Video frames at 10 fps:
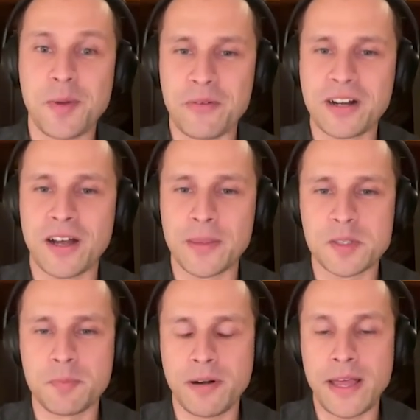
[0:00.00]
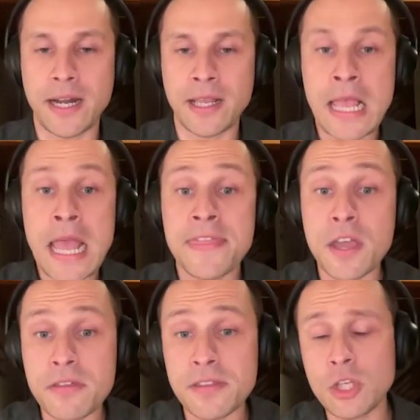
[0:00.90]
I would call them sporadic.
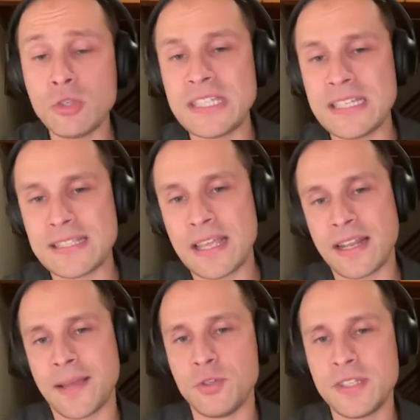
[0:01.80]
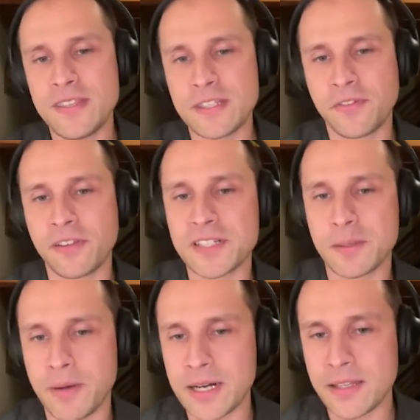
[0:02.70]
The other thing you see is that you see these
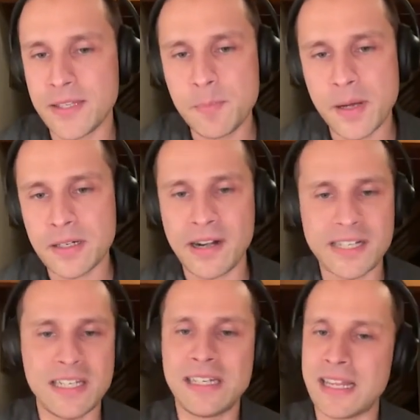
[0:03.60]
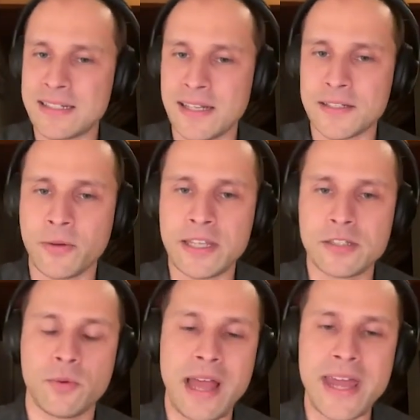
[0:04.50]
fluorescent puncta. These puncta are actually dead cells. Okay,
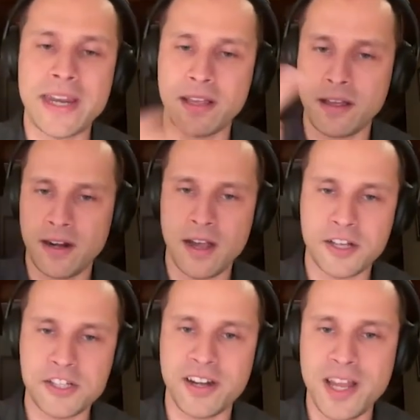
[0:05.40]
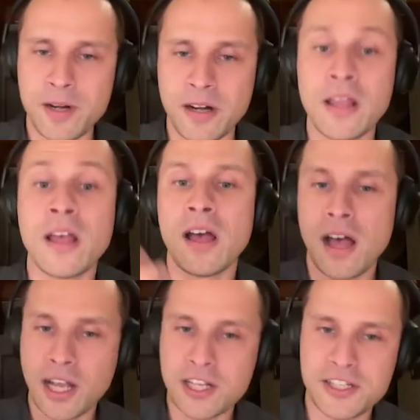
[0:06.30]
so we're adding an oncogene inhibitor.
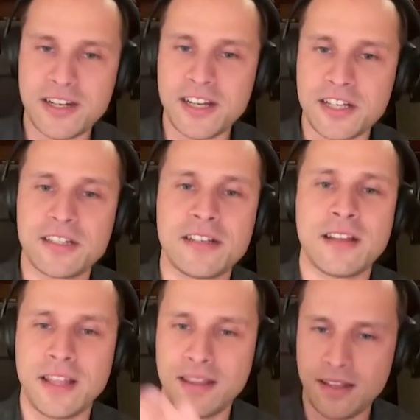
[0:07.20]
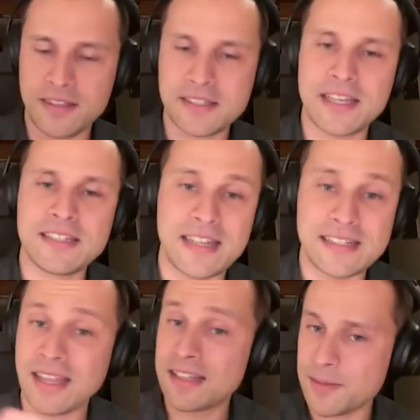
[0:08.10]
Oncogene addiction, in this case,
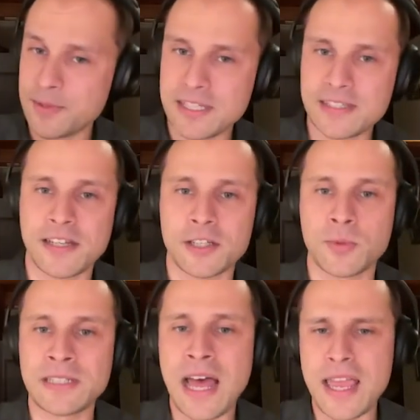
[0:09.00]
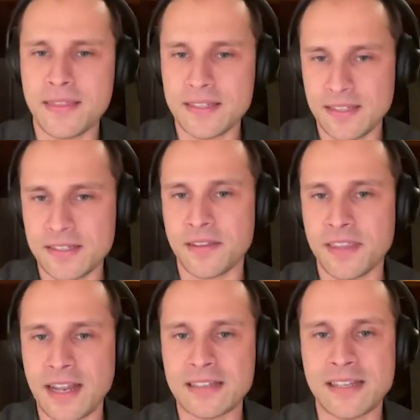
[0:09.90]
says that some of these cells will die, and that these are
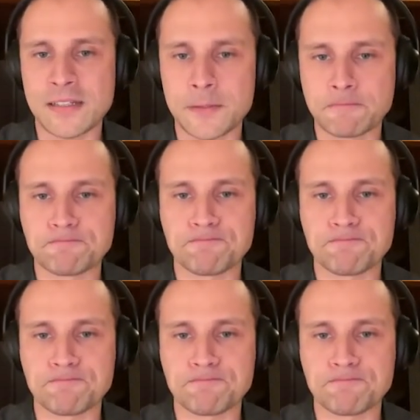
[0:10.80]
the dead cells.